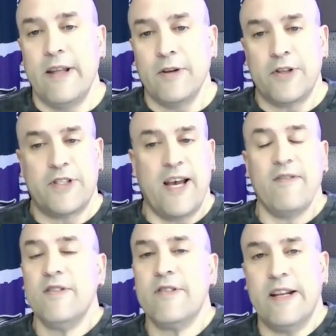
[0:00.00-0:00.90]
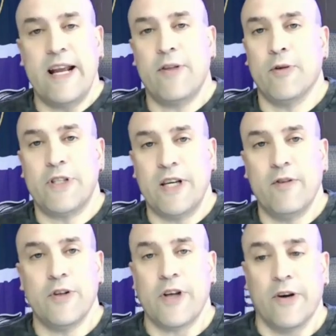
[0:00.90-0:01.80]
those 7th and 8th
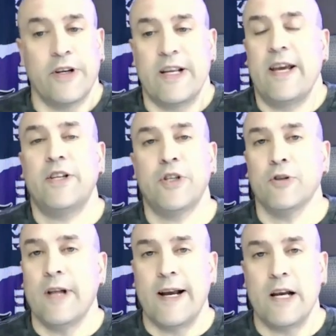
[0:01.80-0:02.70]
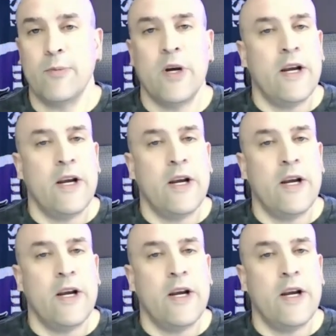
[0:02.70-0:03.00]
receivers are going to hit your lineup